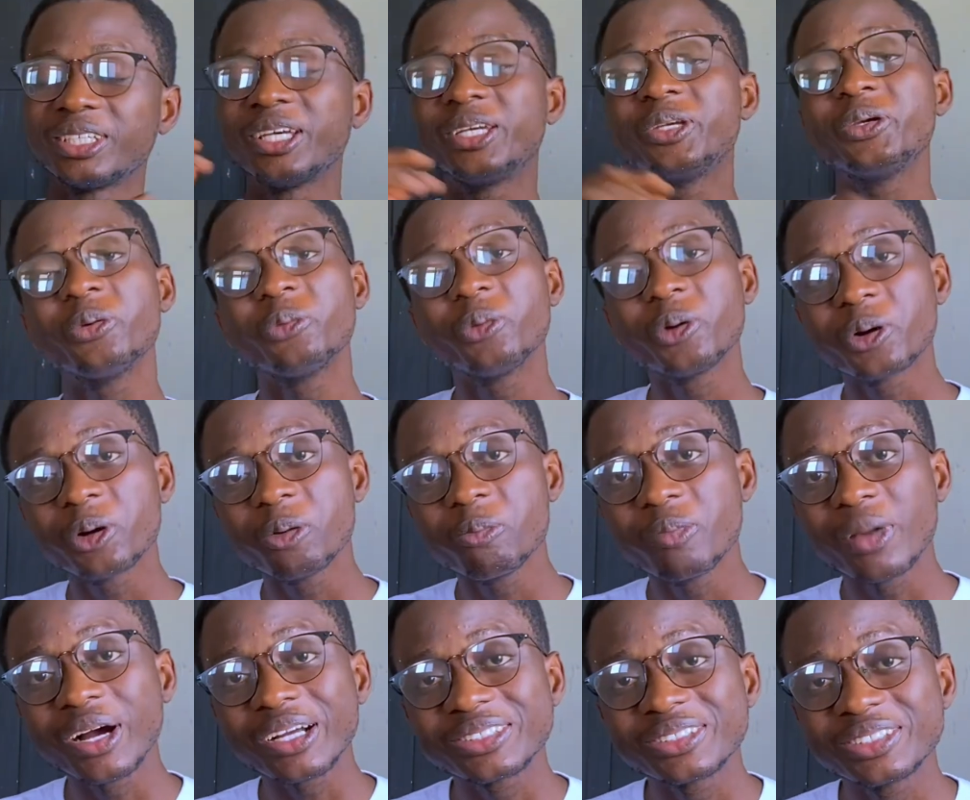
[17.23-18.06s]
You're
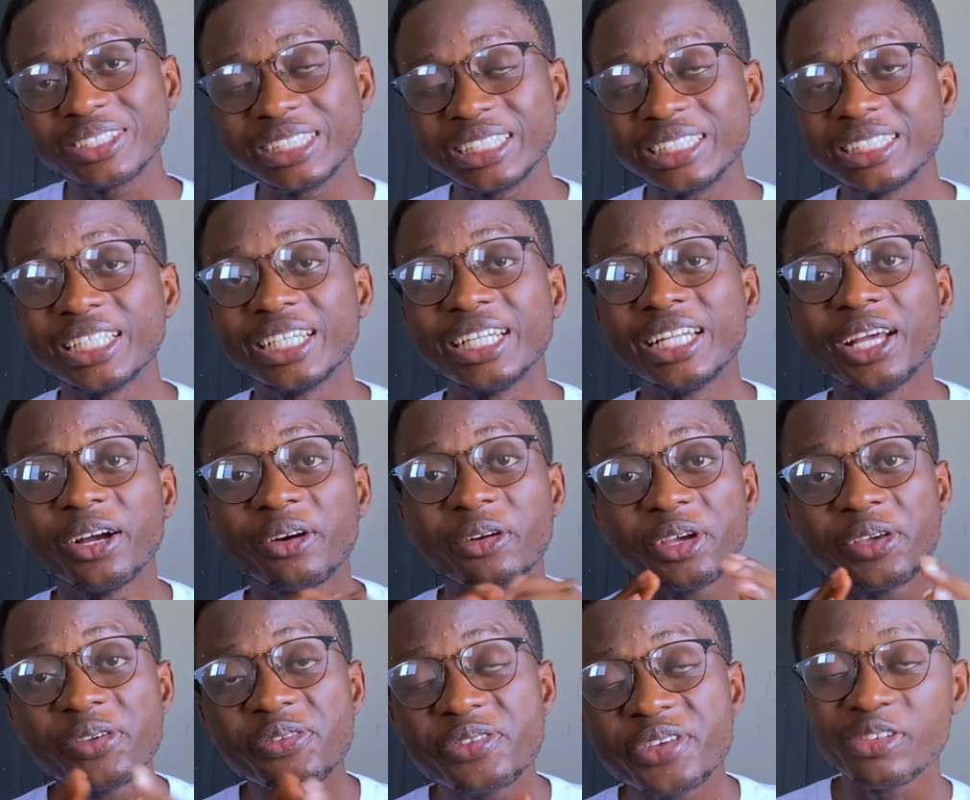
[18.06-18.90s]
welcome back to the channel.
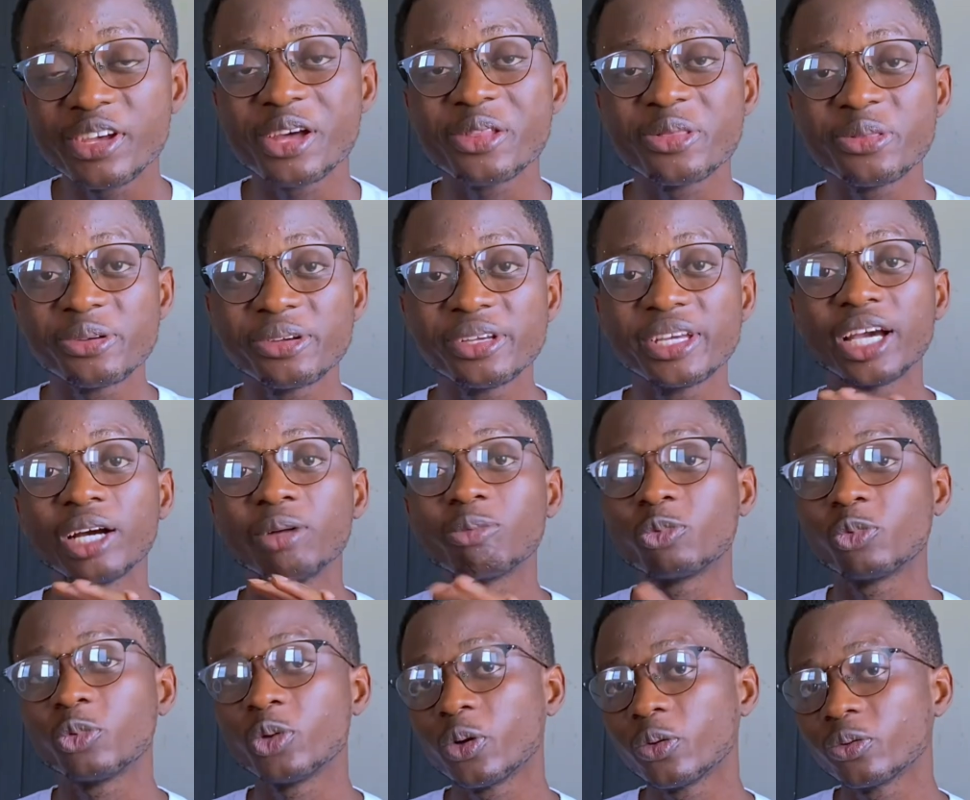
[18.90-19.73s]
If you're new here,
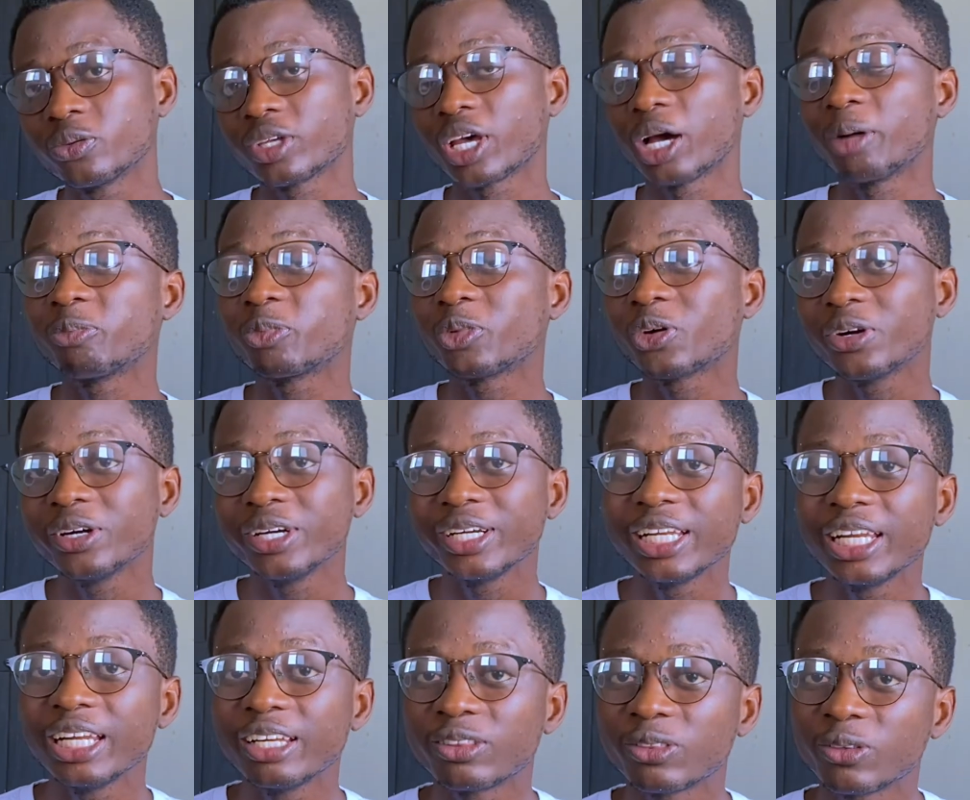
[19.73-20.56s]
I'm Wells. I'm
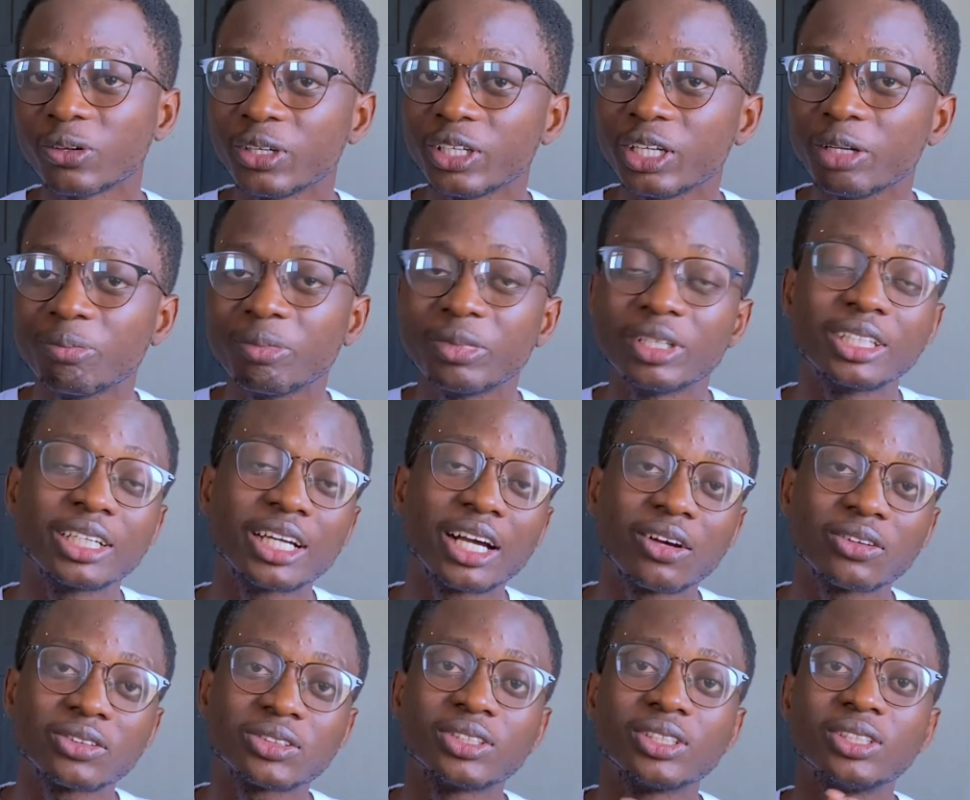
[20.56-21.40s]
currently a third year
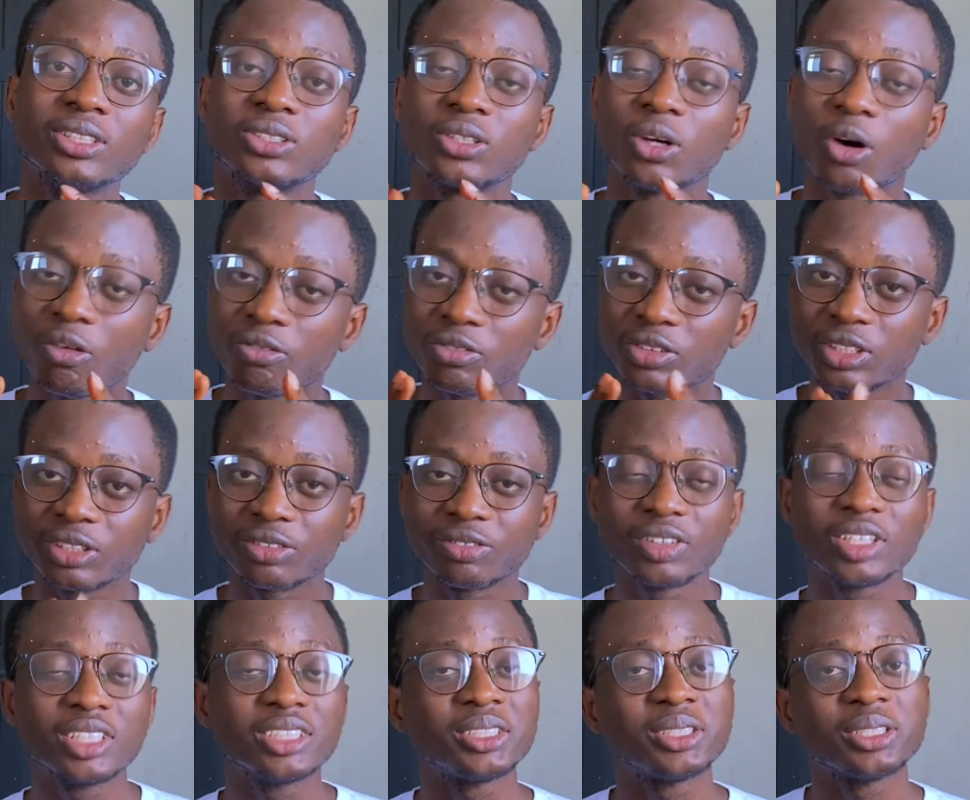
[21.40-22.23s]
medical student of the
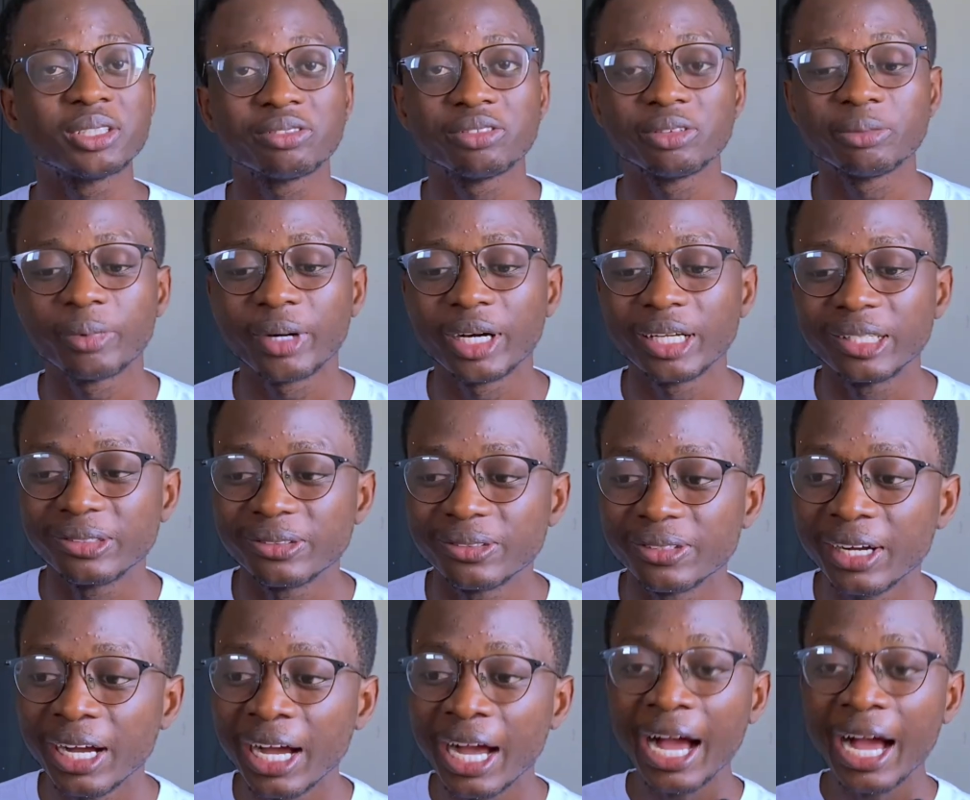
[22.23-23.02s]
University of Ibadan.